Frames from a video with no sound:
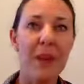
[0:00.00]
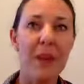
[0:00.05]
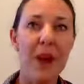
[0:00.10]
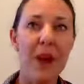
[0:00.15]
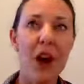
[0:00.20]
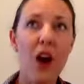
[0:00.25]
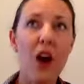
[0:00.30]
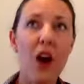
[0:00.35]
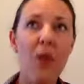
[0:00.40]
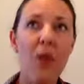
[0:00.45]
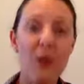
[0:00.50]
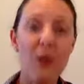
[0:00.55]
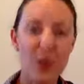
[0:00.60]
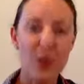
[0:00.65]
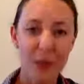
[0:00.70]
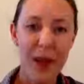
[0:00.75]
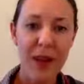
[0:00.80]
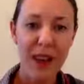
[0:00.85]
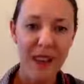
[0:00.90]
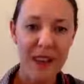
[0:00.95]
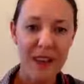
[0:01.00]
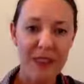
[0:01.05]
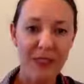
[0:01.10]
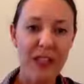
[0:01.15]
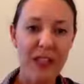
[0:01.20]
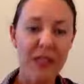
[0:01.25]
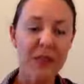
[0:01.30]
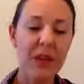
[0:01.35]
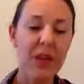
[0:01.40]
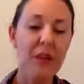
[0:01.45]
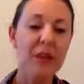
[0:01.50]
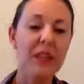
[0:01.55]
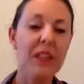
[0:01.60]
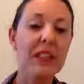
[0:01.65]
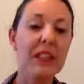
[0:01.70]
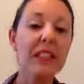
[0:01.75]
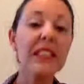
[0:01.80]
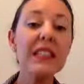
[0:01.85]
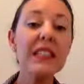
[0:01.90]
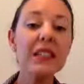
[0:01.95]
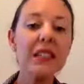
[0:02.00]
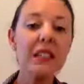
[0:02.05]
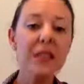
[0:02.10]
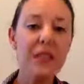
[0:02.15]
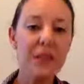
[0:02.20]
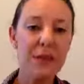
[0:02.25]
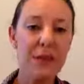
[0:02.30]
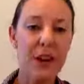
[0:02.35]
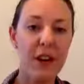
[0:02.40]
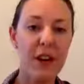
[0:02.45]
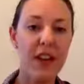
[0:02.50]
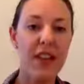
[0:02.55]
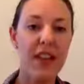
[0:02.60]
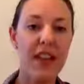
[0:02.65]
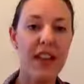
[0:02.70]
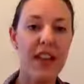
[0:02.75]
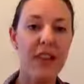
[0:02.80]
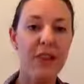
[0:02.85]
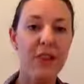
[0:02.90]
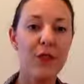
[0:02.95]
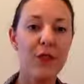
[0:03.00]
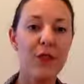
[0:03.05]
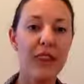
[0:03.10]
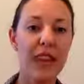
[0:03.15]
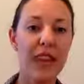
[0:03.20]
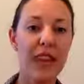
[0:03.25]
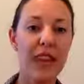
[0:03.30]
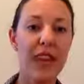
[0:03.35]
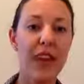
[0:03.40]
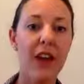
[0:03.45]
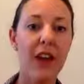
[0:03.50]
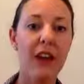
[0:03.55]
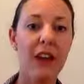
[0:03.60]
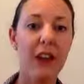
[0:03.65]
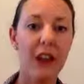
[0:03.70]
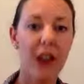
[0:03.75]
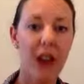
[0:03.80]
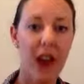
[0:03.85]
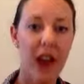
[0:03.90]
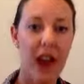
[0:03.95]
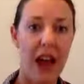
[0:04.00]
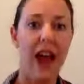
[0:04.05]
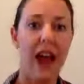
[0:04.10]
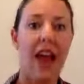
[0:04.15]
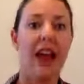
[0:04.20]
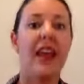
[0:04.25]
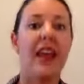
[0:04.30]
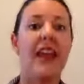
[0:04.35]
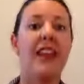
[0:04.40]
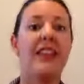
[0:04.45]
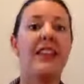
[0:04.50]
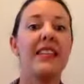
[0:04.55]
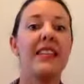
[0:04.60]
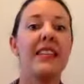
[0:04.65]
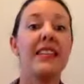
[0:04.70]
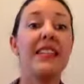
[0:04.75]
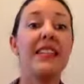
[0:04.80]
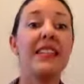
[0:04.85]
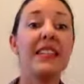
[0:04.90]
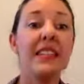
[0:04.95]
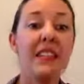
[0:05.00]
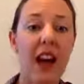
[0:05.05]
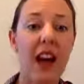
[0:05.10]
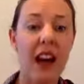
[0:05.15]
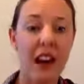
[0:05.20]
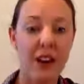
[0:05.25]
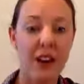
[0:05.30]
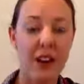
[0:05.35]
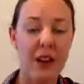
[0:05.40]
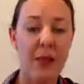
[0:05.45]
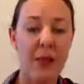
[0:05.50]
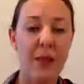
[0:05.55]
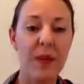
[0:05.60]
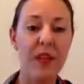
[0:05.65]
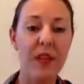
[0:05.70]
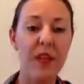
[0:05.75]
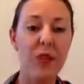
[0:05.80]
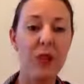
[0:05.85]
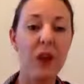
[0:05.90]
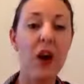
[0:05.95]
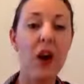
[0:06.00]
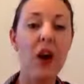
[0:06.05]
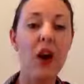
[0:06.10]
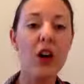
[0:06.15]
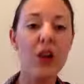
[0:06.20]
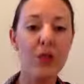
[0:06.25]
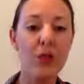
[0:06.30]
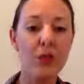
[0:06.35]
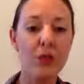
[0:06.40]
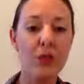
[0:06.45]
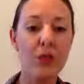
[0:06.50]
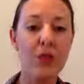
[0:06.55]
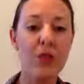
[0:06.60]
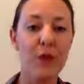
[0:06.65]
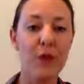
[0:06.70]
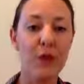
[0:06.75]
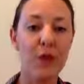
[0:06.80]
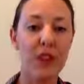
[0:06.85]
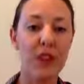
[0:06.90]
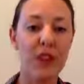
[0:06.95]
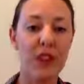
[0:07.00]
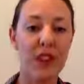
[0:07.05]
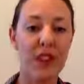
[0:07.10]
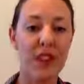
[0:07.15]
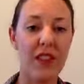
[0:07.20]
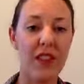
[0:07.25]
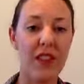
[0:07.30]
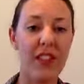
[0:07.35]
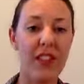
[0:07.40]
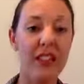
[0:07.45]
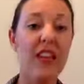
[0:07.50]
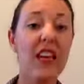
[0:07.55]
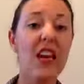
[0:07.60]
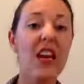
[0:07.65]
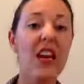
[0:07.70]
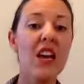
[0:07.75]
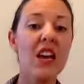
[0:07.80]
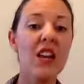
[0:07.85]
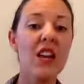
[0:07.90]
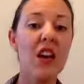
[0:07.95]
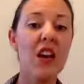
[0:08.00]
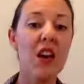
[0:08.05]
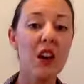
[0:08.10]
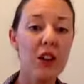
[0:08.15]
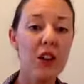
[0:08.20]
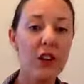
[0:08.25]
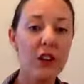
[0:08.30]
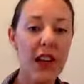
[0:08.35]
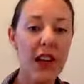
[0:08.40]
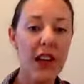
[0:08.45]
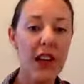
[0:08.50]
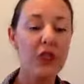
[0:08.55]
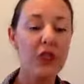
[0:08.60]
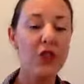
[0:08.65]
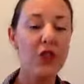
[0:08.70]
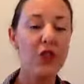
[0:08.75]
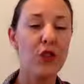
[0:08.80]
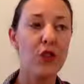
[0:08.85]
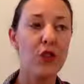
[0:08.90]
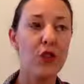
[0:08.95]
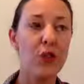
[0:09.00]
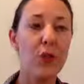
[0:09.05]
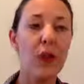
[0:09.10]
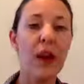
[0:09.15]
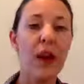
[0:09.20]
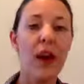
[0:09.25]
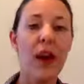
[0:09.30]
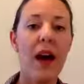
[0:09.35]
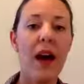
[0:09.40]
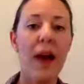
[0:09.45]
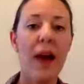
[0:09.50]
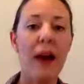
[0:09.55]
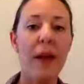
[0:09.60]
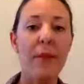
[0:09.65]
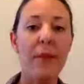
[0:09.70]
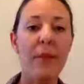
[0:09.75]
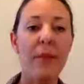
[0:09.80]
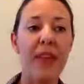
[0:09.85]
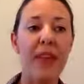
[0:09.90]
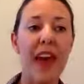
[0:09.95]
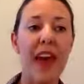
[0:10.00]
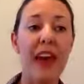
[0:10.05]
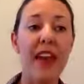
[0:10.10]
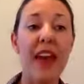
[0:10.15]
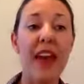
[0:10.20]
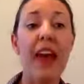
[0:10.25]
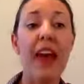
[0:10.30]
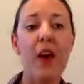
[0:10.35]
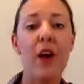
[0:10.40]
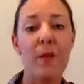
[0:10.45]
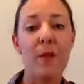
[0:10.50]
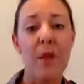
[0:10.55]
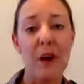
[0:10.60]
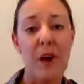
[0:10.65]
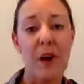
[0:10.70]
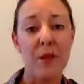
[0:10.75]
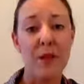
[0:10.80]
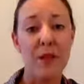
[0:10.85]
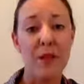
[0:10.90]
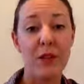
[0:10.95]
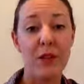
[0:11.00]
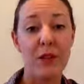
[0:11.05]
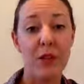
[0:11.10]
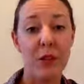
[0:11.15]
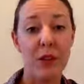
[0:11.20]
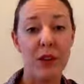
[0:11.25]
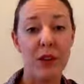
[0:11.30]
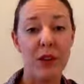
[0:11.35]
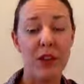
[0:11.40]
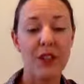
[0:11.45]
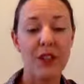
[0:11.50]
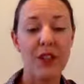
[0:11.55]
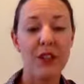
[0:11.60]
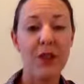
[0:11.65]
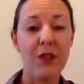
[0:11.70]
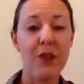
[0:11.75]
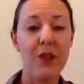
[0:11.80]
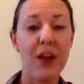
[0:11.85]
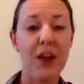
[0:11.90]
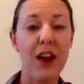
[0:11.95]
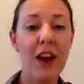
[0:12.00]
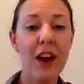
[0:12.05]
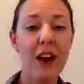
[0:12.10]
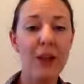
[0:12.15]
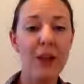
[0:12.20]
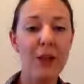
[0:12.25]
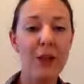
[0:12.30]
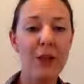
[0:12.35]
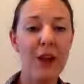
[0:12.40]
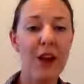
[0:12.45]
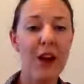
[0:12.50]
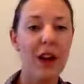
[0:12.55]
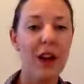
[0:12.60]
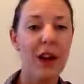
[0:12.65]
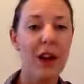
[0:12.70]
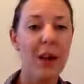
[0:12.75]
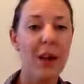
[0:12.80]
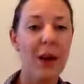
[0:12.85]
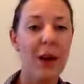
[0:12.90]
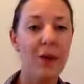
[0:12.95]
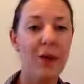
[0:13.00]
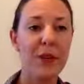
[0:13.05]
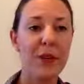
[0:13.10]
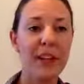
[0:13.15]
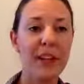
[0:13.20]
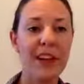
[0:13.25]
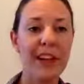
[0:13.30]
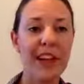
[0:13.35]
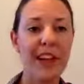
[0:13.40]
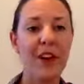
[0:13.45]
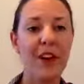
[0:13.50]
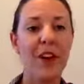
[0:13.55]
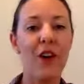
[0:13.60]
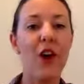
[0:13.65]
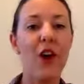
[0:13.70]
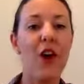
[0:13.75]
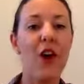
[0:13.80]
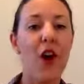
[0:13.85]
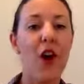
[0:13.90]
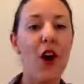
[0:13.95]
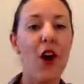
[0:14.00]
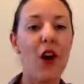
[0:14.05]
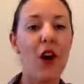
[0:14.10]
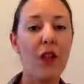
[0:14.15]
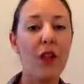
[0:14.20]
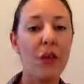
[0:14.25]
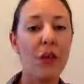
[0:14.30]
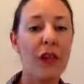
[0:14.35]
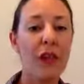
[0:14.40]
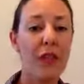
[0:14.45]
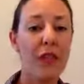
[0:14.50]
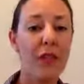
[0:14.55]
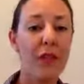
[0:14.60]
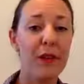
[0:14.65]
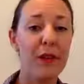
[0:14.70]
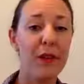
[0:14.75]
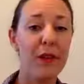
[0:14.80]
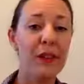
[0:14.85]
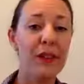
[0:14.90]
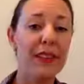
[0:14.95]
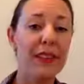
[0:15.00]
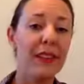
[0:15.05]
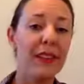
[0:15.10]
our perspective sometimes is a little different than if you take healthcare in its entirety, because we are sort of focused on this younger age group and our moms, of course. So for us, we're talking about prenatal all the way through,